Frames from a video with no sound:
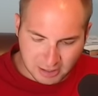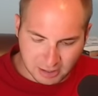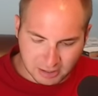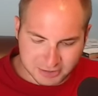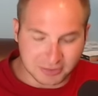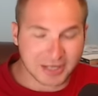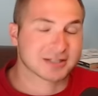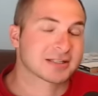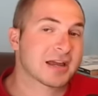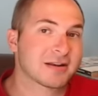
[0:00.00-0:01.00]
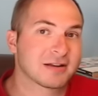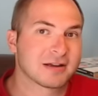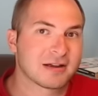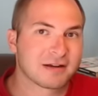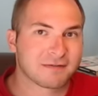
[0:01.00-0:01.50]
So like I said,
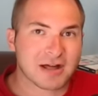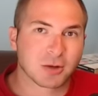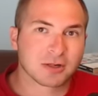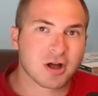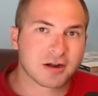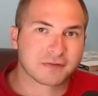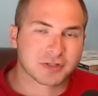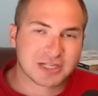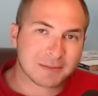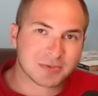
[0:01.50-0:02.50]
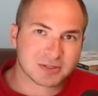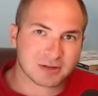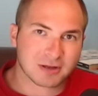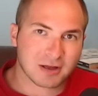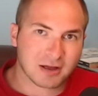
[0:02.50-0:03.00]
follow along for tips
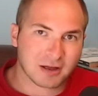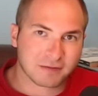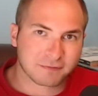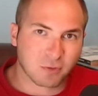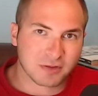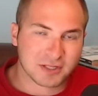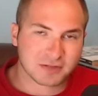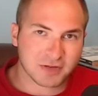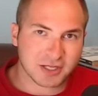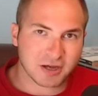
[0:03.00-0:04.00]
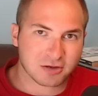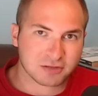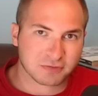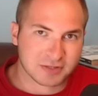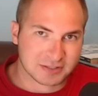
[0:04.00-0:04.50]
for these videos,
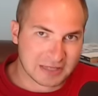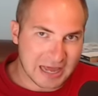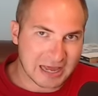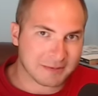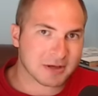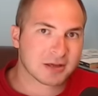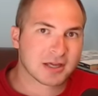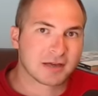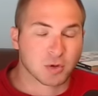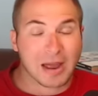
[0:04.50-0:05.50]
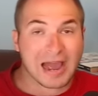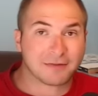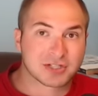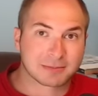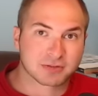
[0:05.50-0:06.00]
for this game. If you
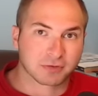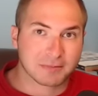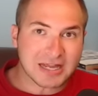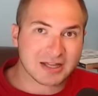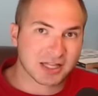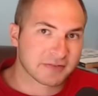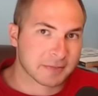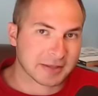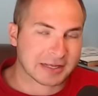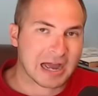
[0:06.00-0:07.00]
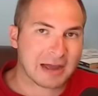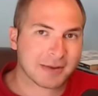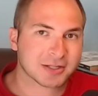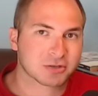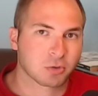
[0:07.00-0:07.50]
have tips for me, leave them in the
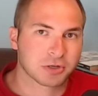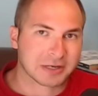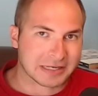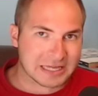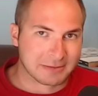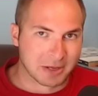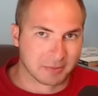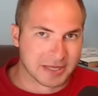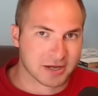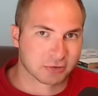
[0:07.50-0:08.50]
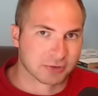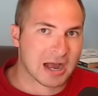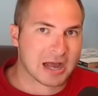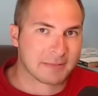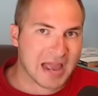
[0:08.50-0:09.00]
comments, or you can email me,
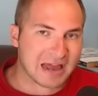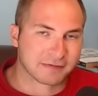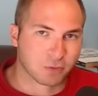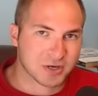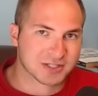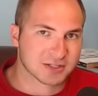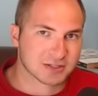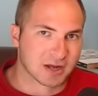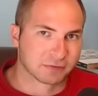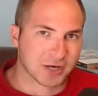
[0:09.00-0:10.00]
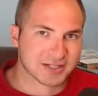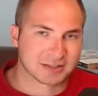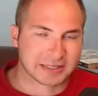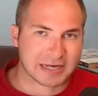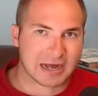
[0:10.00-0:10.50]

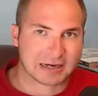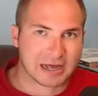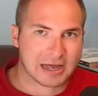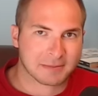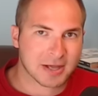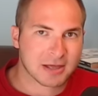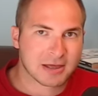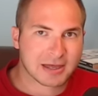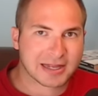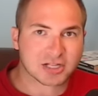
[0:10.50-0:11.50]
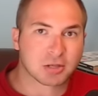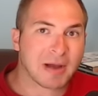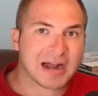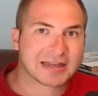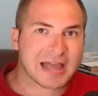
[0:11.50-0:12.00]
rob@voicesofwrestling.com. Catch the
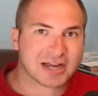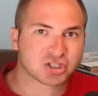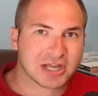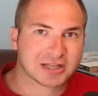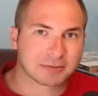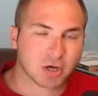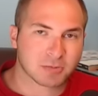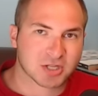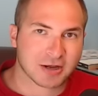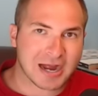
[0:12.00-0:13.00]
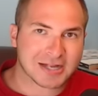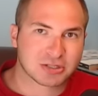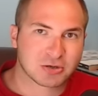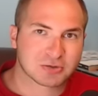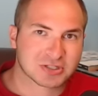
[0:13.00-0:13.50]
podcast Shake Them Ropes on
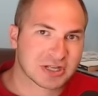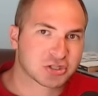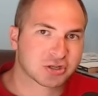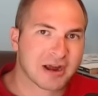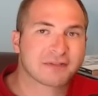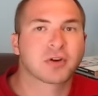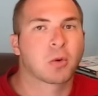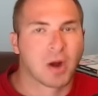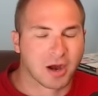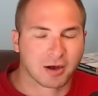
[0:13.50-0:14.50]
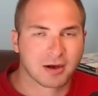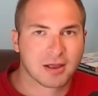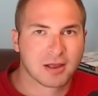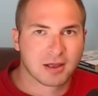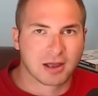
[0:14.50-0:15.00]
iTunes, Stitcher, everywhere.
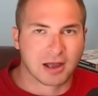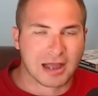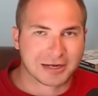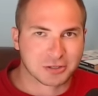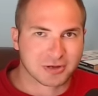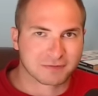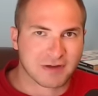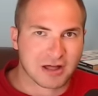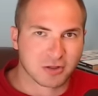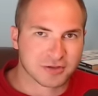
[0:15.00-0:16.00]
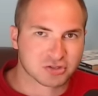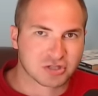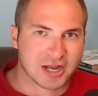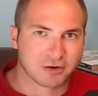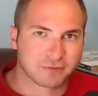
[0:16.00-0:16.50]
And you can follow this
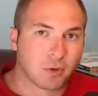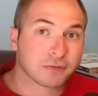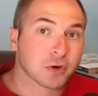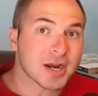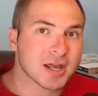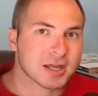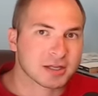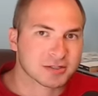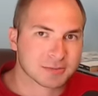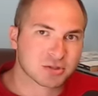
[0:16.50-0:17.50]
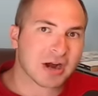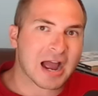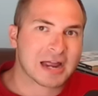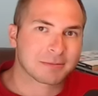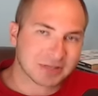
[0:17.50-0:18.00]
channel for free.
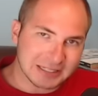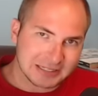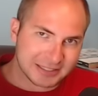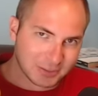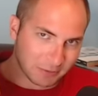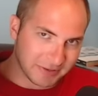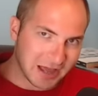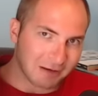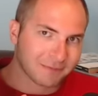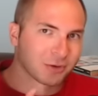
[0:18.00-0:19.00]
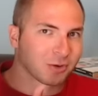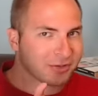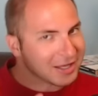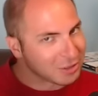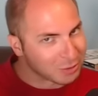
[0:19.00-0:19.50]
Subscribe, please. It would be helpful.
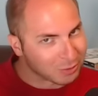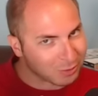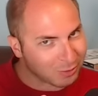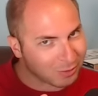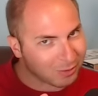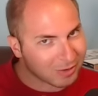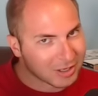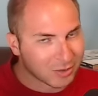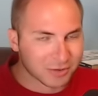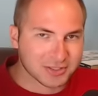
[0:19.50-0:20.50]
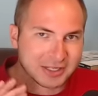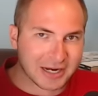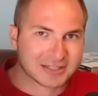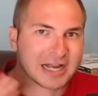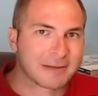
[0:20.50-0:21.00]
Thank you. We'll see you
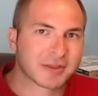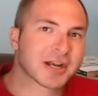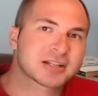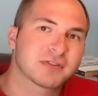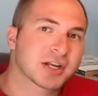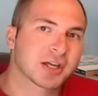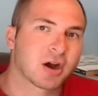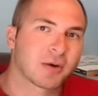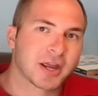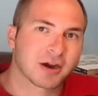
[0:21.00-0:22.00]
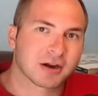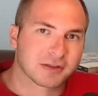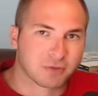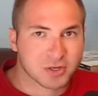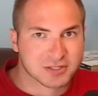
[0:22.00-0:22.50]
next time on the next video here at the
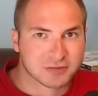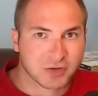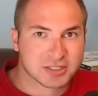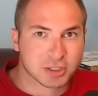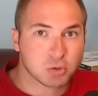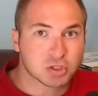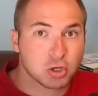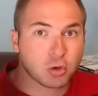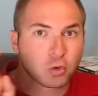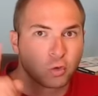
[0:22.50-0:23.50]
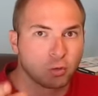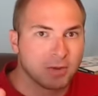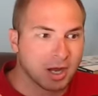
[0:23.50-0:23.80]
Voices of Wrestling YouTube.